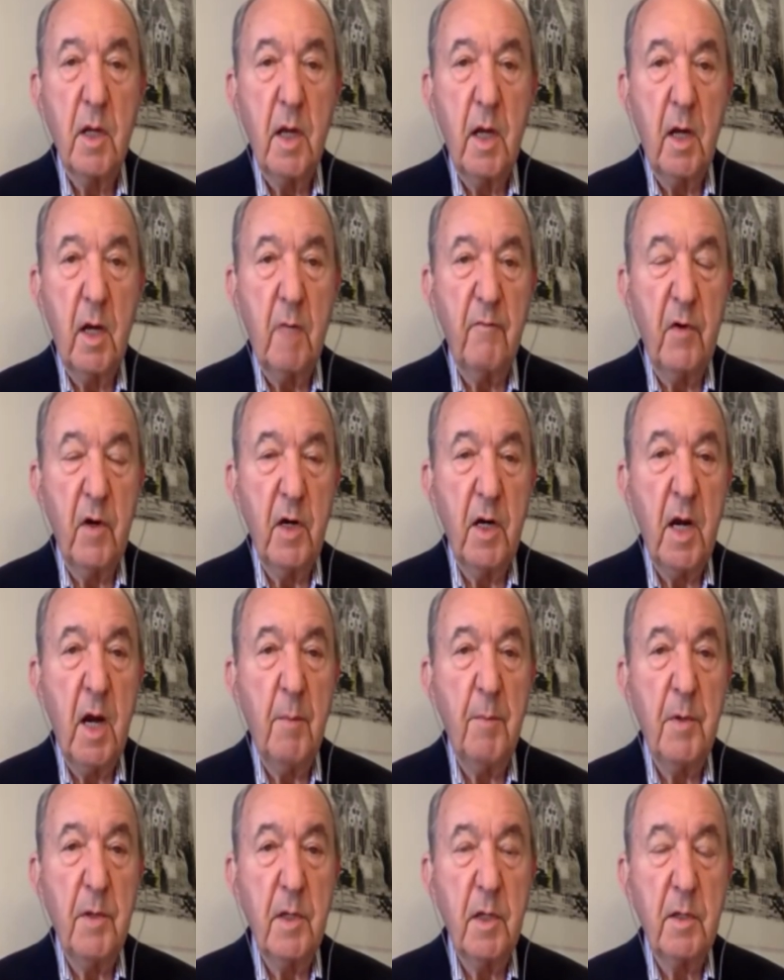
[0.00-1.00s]
And I'm very
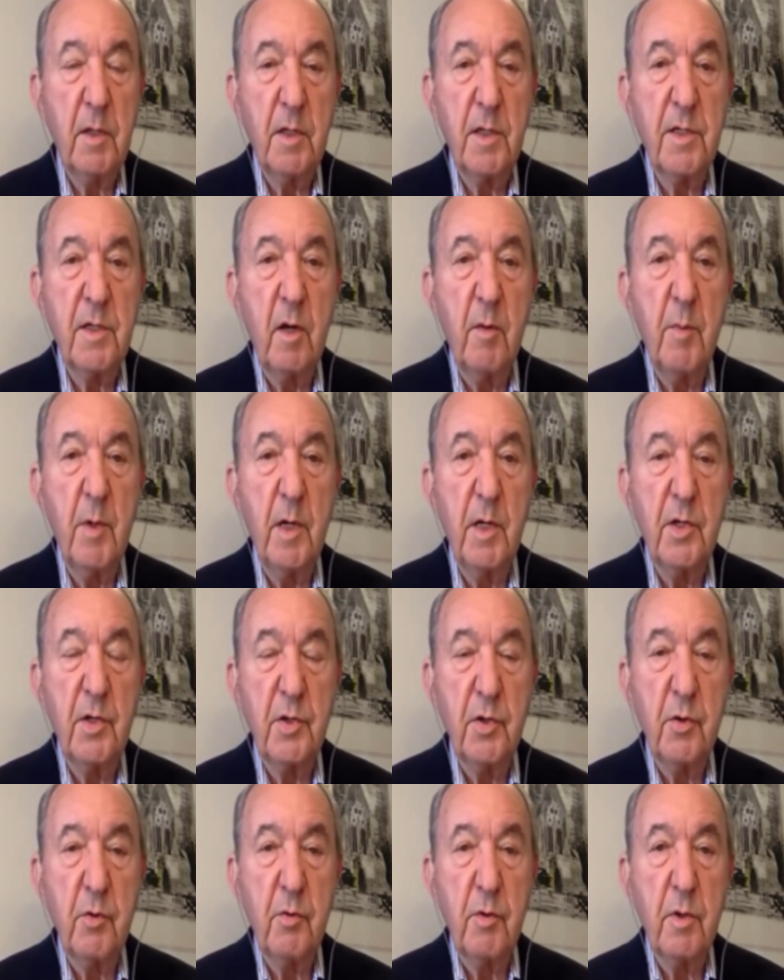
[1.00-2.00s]
happy that there's so many
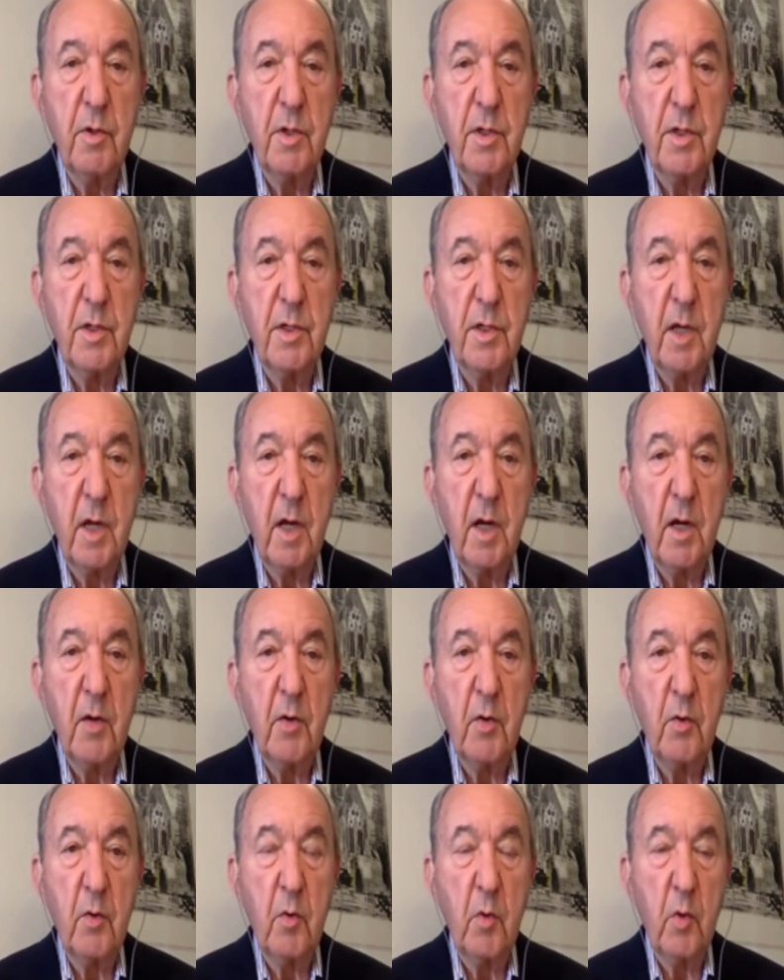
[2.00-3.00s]
students
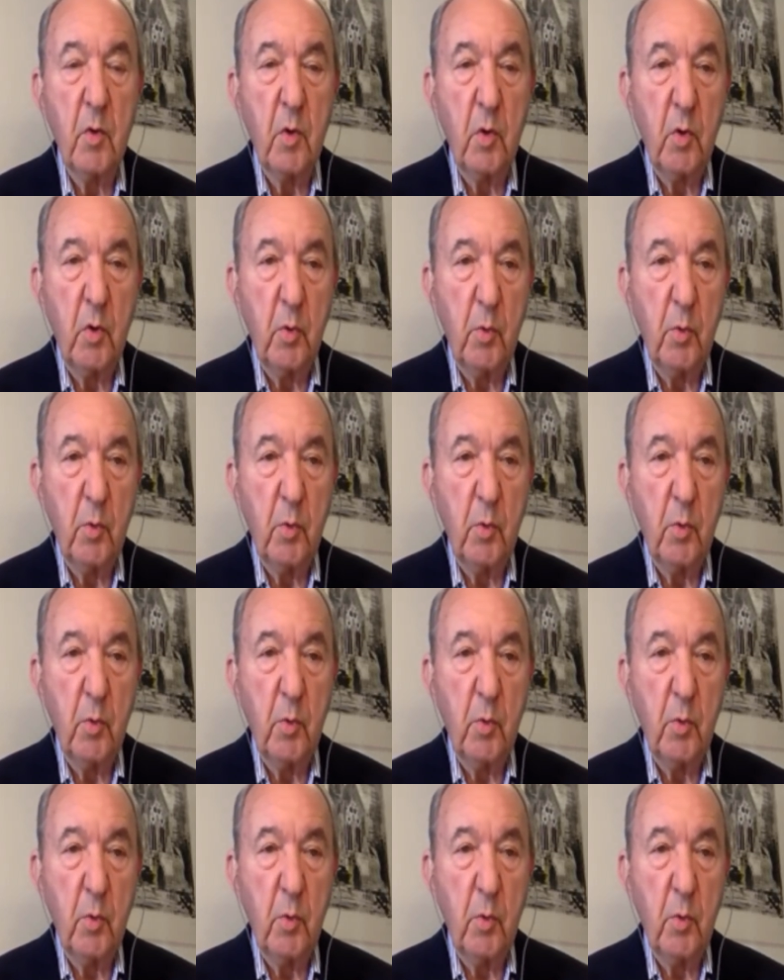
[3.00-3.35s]
who